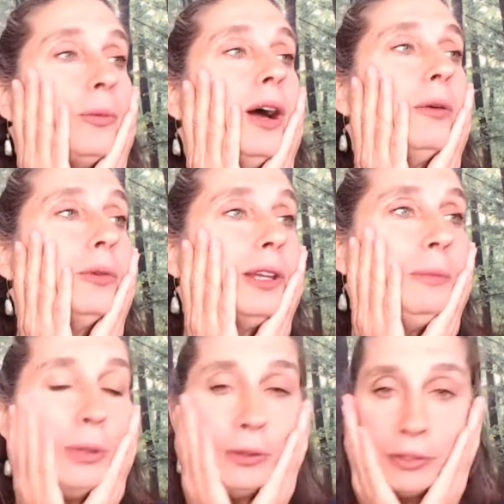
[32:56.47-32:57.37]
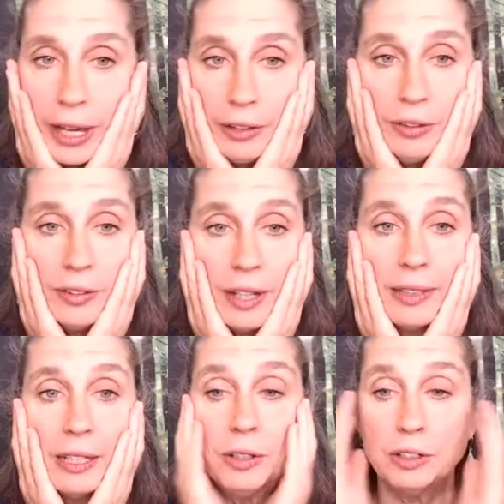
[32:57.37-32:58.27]
really beautiful exercise
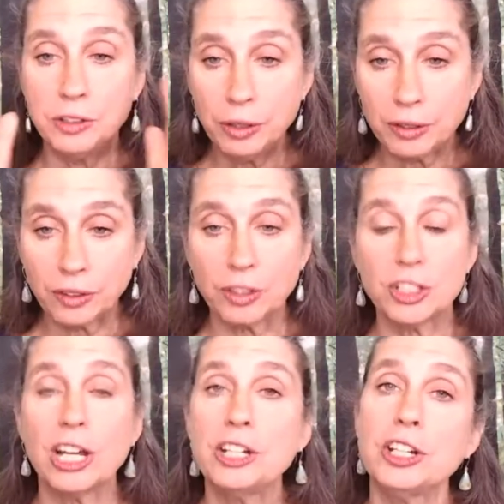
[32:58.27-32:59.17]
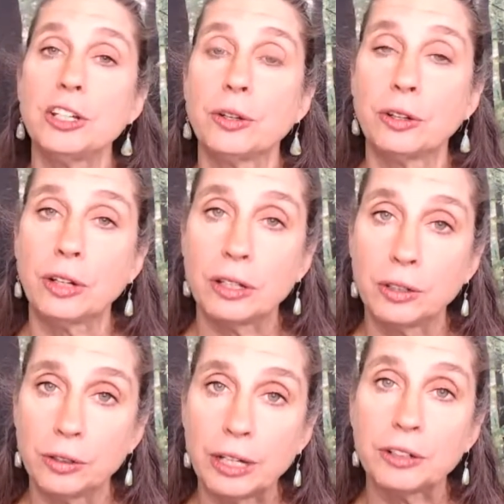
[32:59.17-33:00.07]
that you can do to start changing
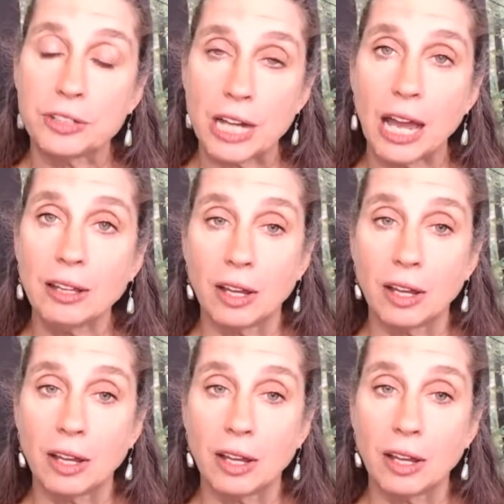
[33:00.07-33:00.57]
your inner dialogue.